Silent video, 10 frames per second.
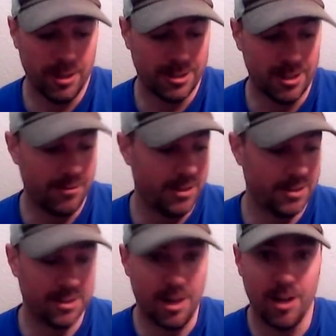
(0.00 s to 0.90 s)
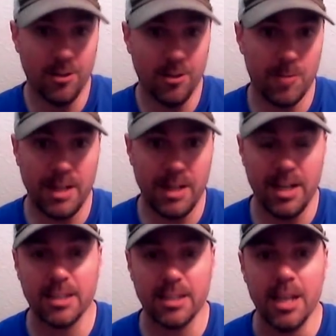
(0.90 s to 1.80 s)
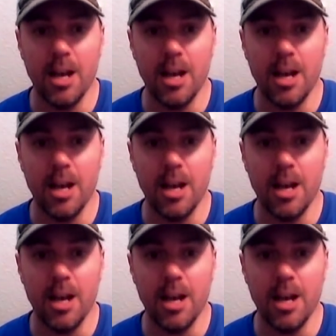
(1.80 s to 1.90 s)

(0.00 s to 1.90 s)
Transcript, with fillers: This stuff is all over my desk.